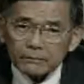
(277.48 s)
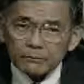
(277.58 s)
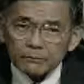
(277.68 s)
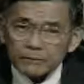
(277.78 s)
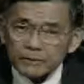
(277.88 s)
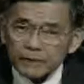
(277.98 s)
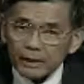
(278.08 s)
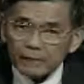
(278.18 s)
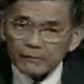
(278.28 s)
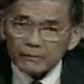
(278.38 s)
whipped his
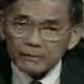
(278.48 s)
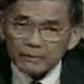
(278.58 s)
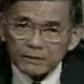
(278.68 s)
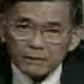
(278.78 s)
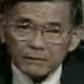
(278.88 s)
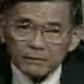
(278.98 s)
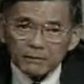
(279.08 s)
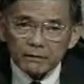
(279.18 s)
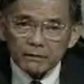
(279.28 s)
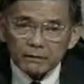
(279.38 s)
neck around and said,
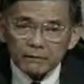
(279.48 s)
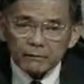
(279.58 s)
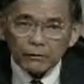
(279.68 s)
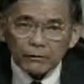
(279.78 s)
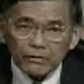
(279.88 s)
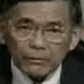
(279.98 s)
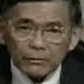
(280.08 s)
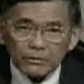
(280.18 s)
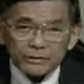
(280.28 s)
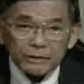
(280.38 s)
of course the
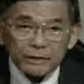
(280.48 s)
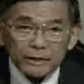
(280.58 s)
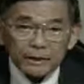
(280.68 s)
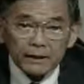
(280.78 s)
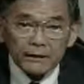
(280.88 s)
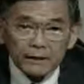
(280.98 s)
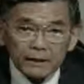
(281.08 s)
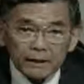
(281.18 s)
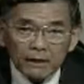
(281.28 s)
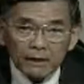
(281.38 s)
orders still stand.
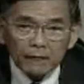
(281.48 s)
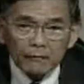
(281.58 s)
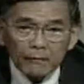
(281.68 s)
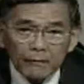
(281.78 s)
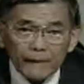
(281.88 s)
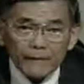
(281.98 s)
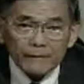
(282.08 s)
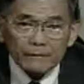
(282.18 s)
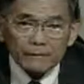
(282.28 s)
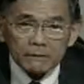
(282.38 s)
Have you heard
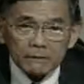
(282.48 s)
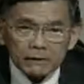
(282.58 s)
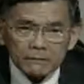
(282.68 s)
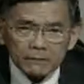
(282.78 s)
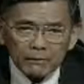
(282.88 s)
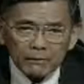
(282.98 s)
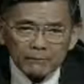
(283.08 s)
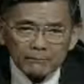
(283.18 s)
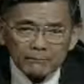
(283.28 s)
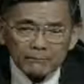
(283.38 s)
anything to the
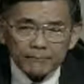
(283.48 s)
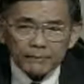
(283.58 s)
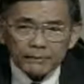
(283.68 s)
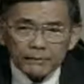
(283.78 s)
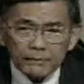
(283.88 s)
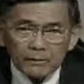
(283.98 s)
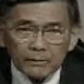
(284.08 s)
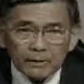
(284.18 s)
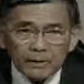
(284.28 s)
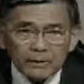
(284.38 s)
contrary?
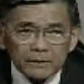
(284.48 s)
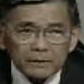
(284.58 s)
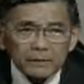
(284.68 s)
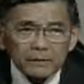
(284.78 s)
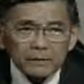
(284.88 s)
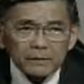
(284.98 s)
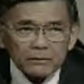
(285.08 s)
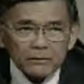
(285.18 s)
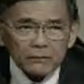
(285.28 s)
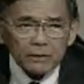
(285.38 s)
Well, at the time I didn't
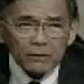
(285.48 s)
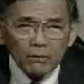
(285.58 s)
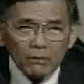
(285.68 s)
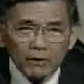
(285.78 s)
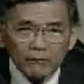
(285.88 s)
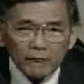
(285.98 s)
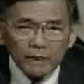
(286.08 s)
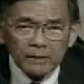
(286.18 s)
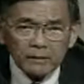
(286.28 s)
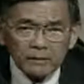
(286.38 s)
know what all that
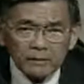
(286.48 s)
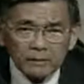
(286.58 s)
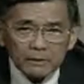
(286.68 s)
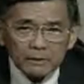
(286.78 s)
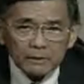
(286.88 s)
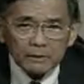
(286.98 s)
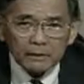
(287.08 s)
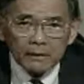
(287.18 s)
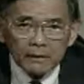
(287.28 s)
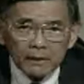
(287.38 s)
meant.
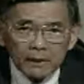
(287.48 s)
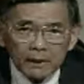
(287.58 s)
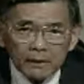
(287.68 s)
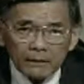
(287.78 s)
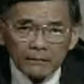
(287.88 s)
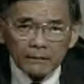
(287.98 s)
And